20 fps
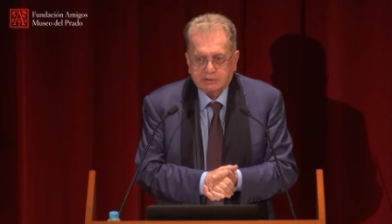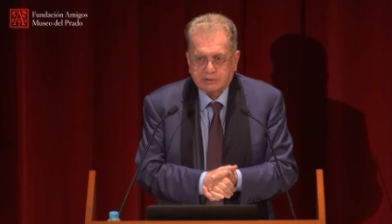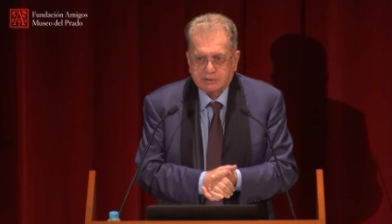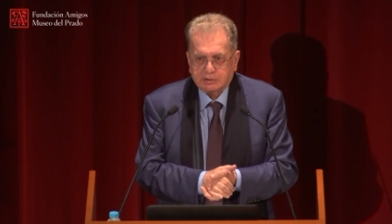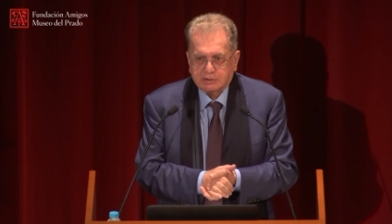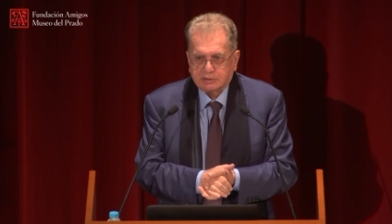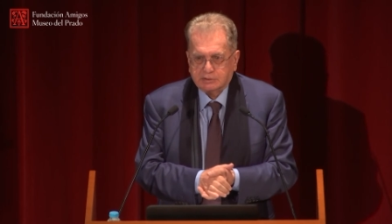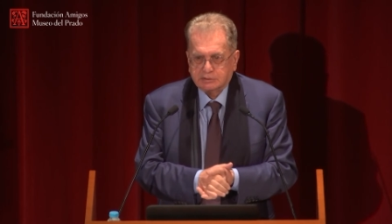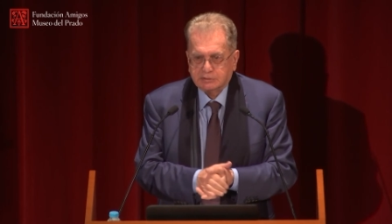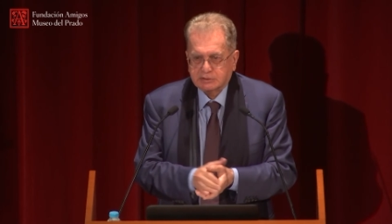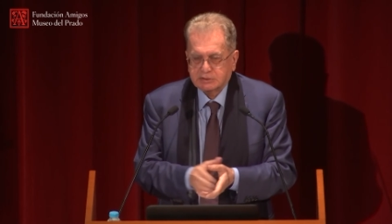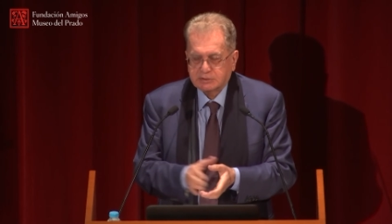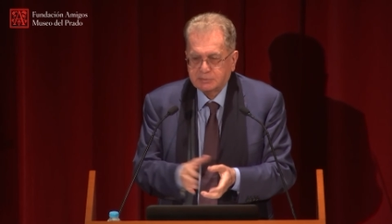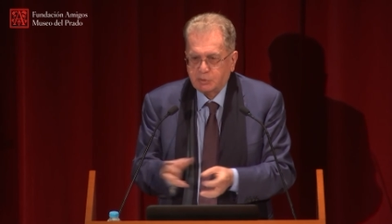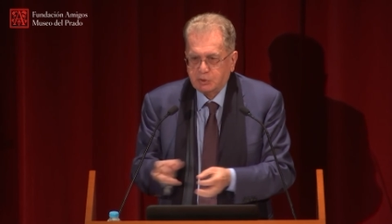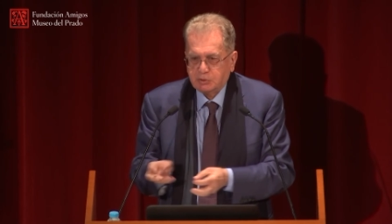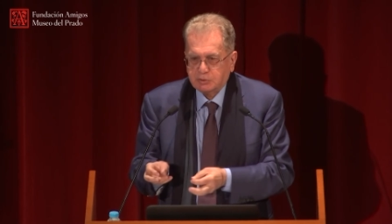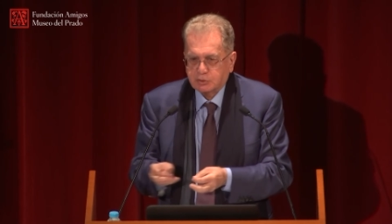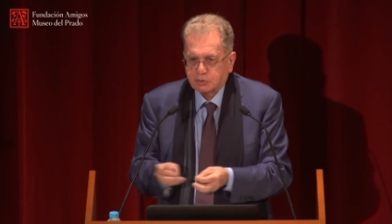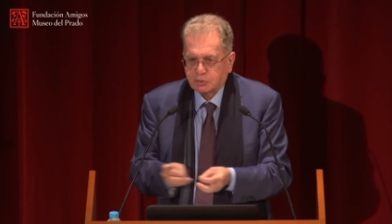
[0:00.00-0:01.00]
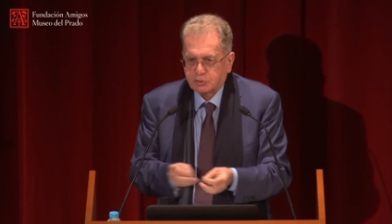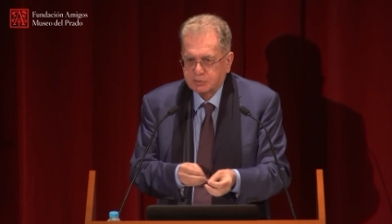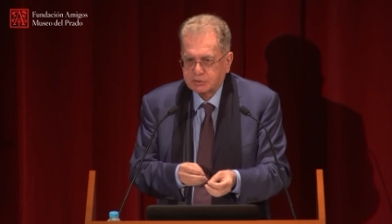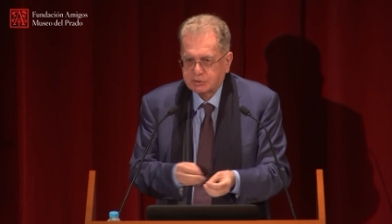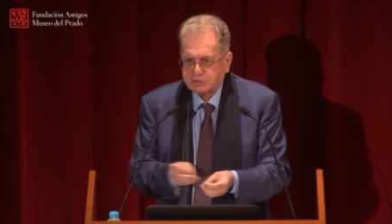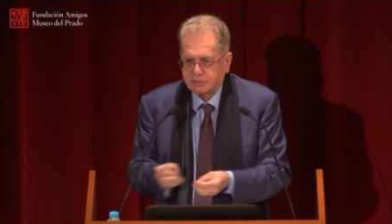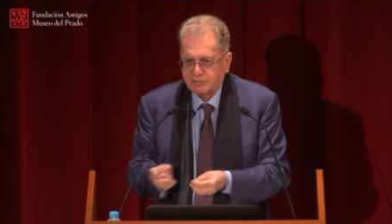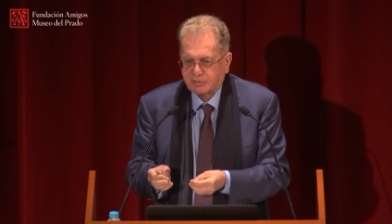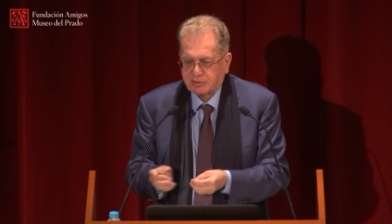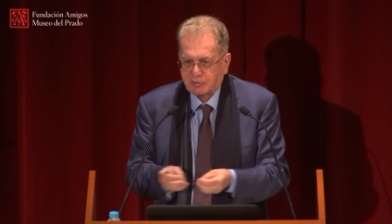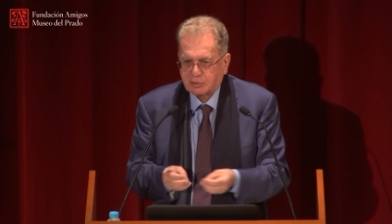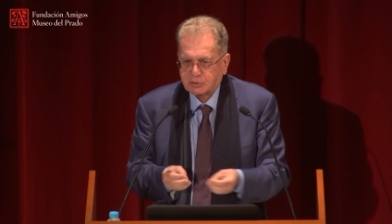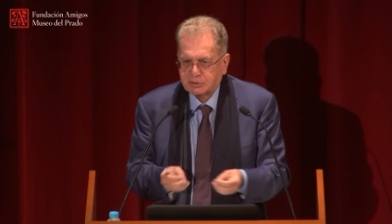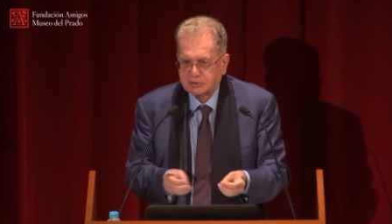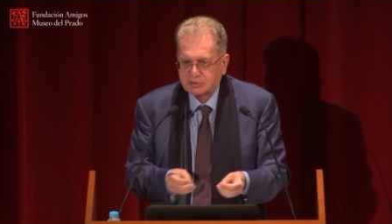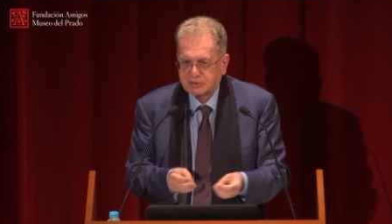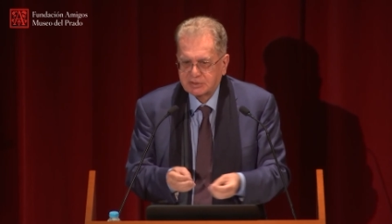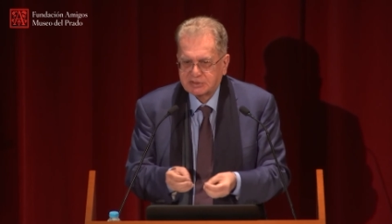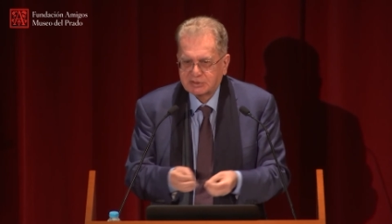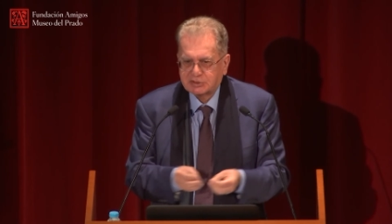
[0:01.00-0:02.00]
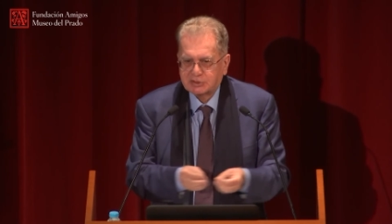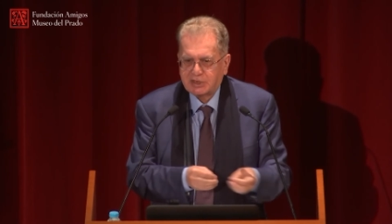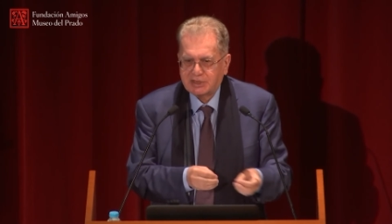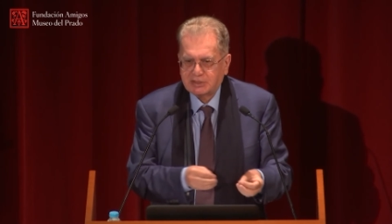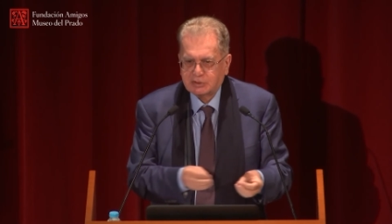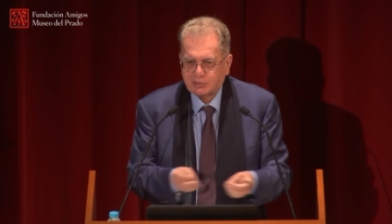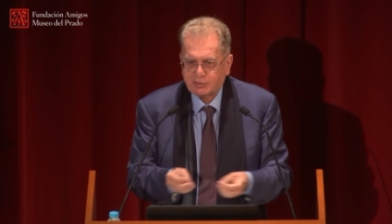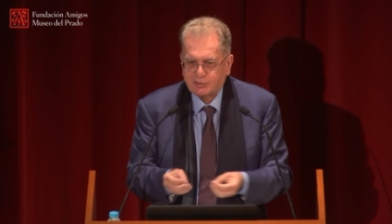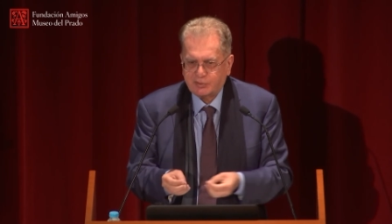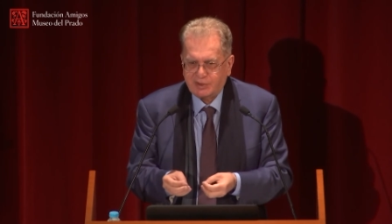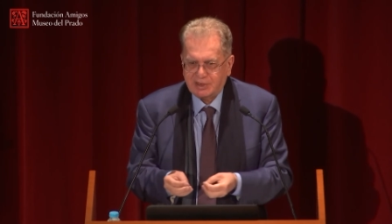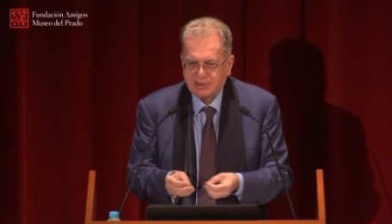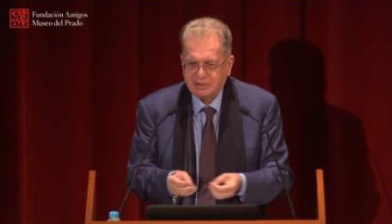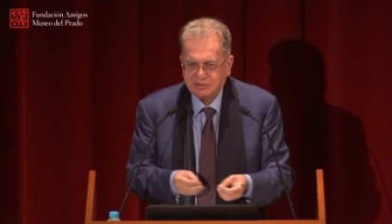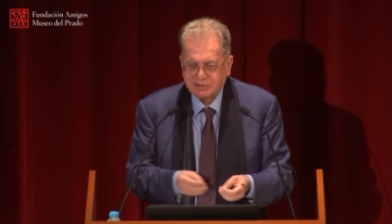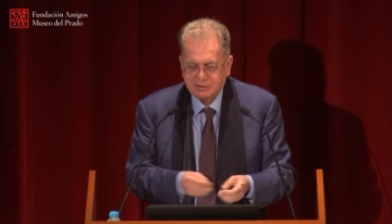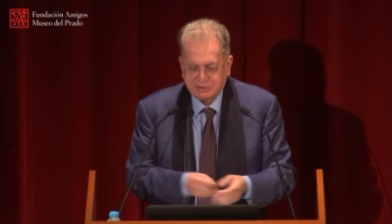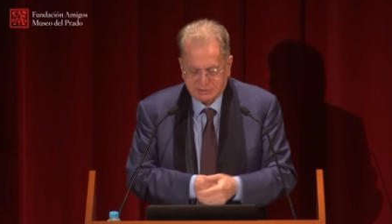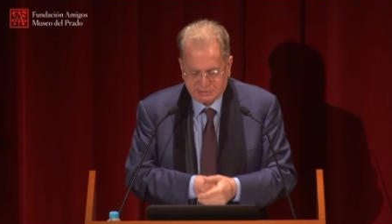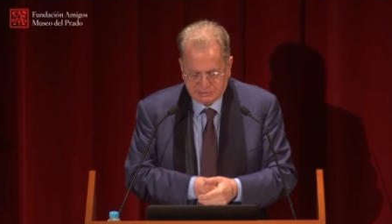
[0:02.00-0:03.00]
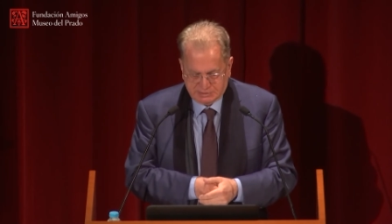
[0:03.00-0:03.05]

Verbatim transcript: Uh, small groups of revolutionaries tried to find